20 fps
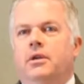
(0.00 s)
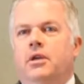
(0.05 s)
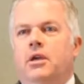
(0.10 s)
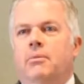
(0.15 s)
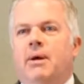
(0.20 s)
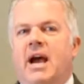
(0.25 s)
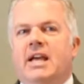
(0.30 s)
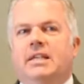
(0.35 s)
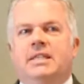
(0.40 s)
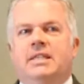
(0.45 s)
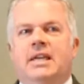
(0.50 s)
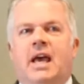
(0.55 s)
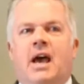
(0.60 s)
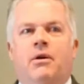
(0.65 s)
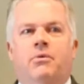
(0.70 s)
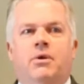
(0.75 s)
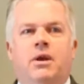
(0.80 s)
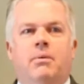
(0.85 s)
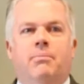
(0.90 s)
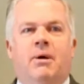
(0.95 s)
You might say, I
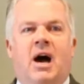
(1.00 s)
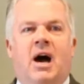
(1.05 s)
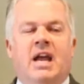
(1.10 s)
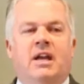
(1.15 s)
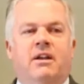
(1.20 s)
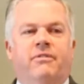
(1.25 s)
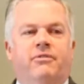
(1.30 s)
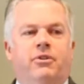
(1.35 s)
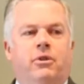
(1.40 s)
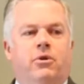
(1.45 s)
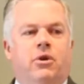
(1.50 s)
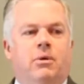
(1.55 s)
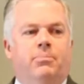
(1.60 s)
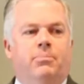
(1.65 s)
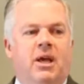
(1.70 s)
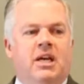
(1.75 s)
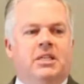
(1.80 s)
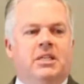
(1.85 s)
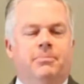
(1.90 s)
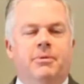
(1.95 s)
wouldn't mind if the Lord
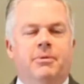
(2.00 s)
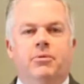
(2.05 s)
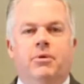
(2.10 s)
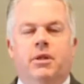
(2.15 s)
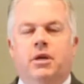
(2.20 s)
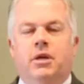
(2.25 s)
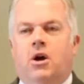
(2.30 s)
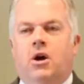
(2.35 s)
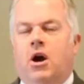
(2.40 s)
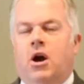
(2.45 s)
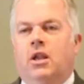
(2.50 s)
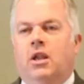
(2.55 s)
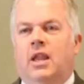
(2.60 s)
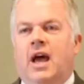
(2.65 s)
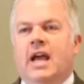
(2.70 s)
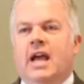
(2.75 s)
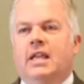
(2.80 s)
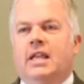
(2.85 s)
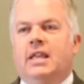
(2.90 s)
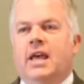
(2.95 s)
blessed me with a car
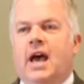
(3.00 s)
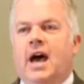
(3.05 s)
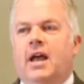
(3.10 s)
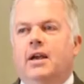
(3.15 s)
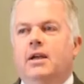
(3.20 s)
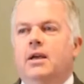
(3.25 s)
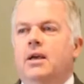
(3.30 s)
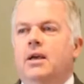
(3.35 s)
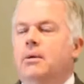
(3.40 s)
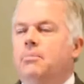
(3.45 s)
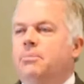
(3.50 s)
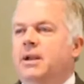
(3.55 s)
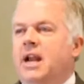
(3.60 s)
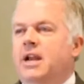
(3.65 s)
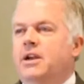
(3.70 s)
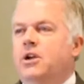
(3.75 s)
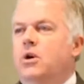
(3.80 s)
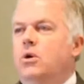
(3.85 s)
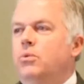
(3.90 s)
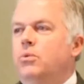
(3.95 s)
like that, but
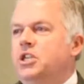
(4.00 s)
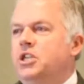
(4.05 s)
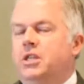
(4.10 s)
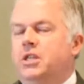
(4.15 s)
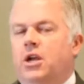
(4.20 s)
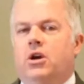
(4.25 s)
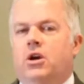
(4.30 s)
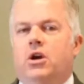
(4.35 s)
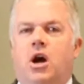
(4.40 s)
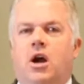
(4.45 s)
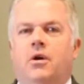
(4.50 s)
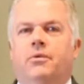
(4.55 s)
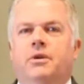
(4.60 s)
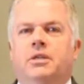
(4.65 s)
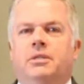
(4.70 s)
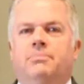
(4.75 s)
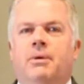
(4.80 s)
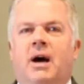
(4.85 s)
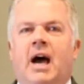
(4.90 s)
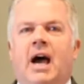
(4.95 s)
I don't wish their car
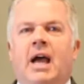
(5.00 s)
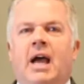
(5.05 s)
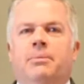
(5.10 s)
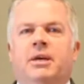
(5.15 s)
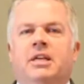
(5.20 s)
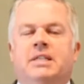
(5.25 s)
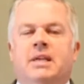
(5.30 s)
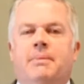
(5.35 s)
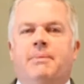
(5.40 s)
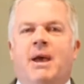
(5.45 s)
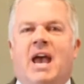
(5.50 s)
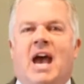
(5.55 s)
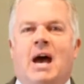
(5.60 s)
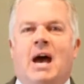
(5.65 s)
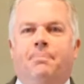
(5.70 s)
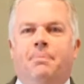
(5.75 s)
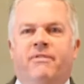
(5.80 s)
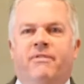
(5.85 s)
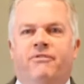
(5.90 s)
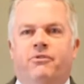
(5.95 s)
was mine because I'm
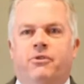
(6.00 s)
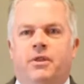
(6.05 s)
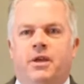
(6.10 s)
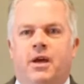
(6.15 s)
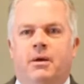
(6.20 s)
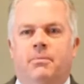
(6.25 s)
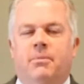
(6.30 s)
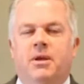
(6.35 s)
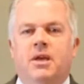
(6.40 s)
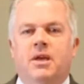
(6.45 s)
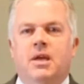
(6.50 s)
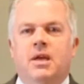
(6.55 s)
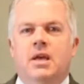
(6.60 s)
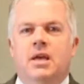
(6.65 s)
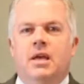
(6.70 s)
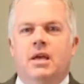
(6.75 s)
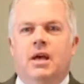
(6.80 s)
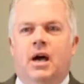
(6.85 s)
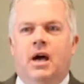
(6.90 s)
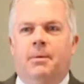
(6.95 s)
happy for them,
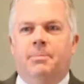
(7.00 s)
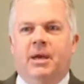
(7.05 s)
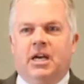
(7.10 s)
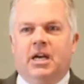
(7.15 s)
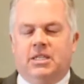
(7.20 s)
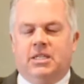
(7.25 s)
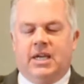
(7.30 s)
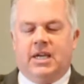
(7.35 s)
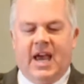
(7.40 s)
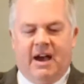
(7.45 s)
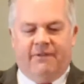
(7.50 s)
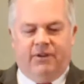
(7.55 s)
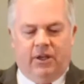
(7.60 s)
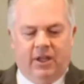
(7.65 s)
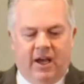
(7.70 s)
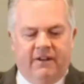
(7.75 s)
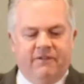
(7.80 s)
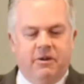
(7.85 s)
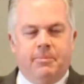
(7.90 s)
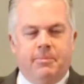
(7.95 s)
uh, because I have a
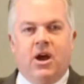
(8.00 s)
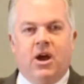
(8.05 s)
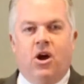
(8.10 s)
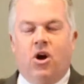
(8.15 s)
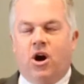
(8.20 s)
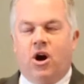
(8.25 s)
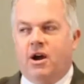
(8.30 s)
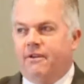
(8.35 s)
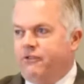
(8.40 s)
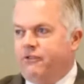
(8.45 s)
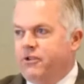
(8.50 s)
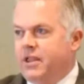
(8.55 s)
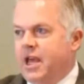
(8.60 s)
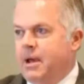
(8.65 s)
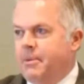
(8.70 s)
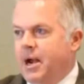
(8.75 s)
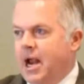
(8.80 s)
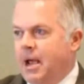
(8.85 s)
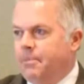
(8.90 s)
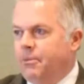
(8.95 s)
love in my heart for
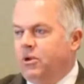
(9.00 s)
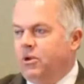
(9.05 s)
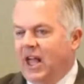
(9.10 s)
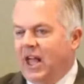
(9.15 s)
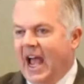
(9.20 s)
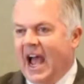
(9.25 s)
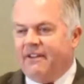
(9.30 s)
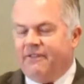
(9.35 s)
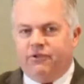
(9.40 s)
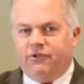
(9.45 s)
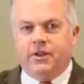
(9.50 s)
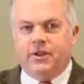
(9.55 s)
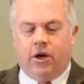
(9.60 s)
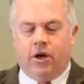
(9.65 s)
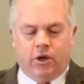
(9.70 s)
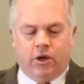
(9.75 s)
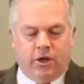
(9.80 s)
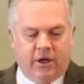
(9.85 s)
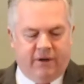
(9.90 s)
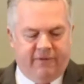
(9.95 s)
them and I'm glad for
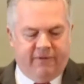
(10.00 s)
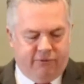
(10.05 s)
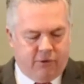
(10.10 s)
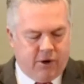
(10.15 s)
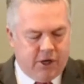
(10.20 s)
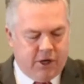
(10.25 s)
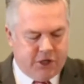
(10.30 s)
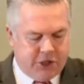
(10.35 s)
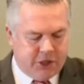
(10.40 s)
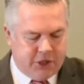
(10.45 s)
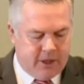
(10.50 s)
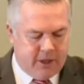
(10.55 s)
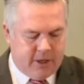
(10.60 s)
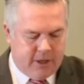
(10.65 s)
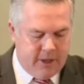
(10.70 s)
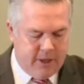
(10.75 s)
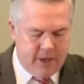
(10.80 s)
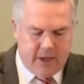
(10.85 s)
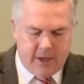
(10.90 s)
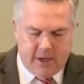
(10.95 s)
their good fortune,
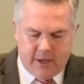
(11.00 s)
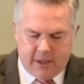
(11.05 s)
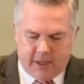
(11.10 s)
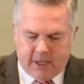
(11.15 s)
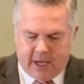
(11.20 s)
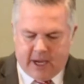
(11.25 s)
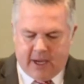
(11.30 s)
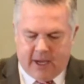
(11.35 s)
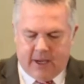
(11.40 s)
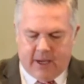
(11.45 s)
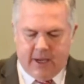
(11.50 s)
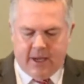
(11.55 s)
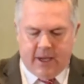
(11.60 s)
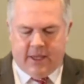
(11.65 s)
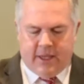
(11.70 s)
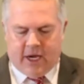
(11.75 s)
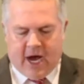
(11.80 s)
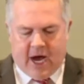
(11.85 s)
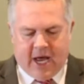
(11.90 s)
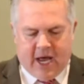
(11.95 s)
okay,
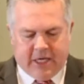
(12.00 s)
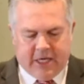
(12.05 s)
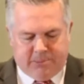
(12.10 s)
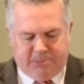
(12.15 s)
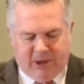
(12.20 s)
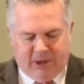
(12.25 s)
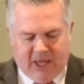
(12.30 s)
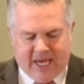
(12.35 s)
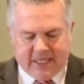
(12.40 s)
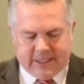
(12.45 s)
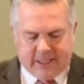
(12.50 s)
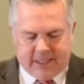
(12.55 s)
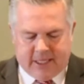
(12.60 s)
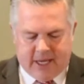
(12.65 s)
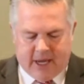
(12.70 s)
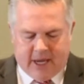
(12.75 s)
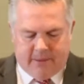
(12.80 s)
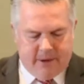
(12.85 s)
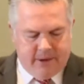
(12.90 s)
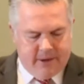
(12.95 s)
that God has blessed
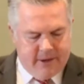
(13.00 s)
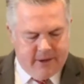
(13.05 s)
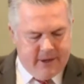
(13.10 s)
them.